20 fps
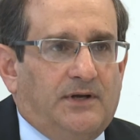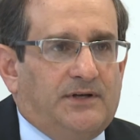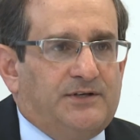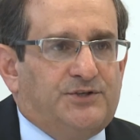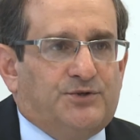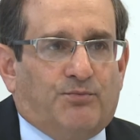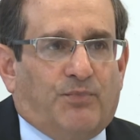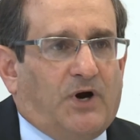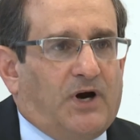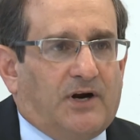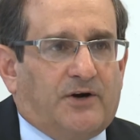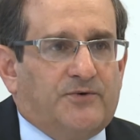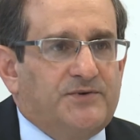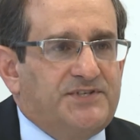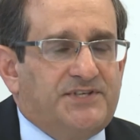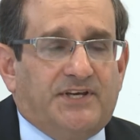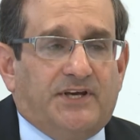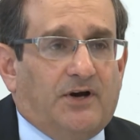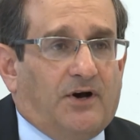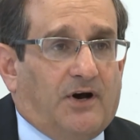
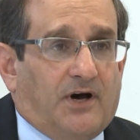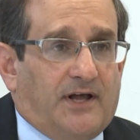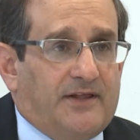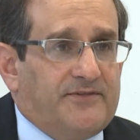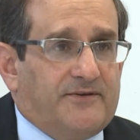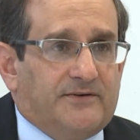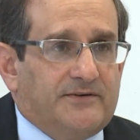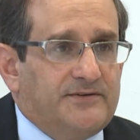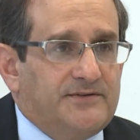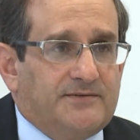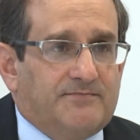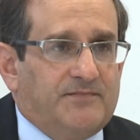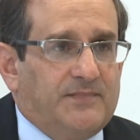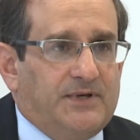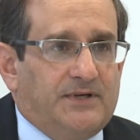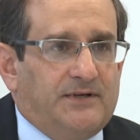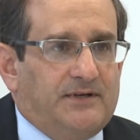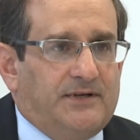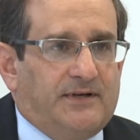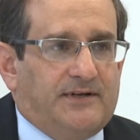democracy authors
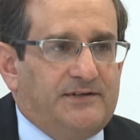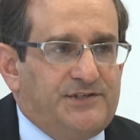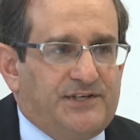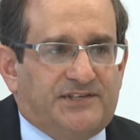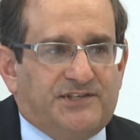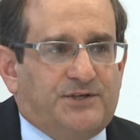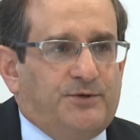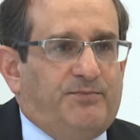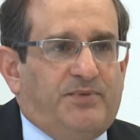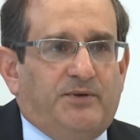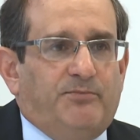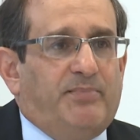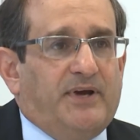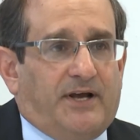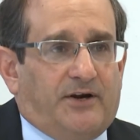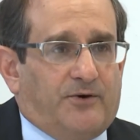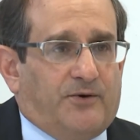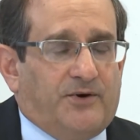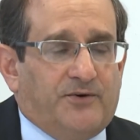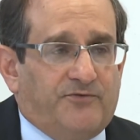uh, just to be
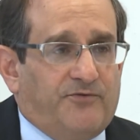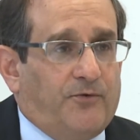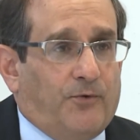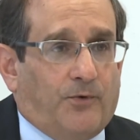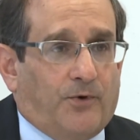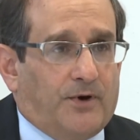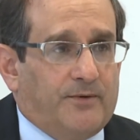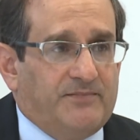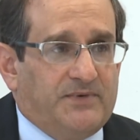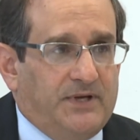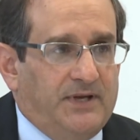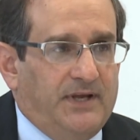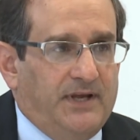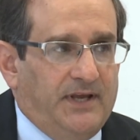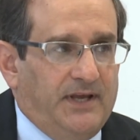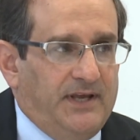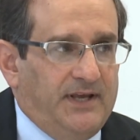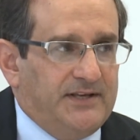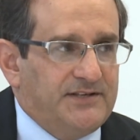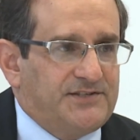better informed.
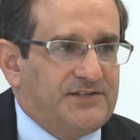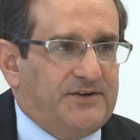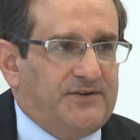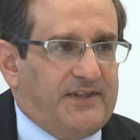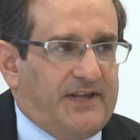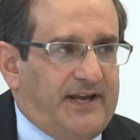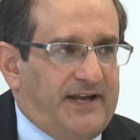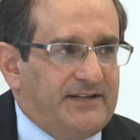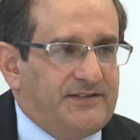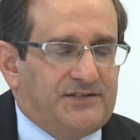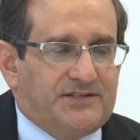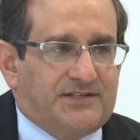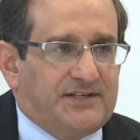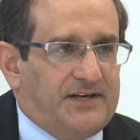So that's